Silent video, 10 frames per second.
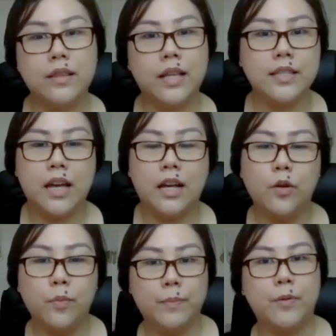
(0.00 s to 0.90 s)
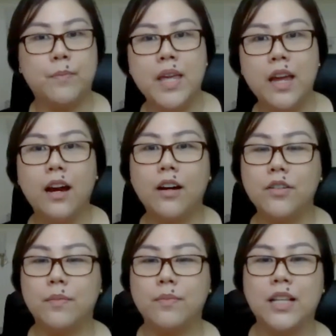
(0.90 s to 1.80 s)
let's say Adobe Premiere
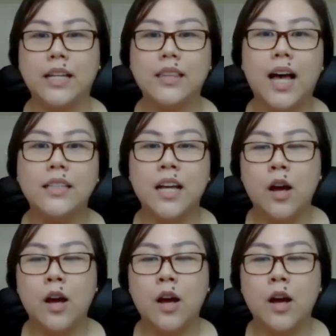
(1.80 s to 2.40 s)
or something like that,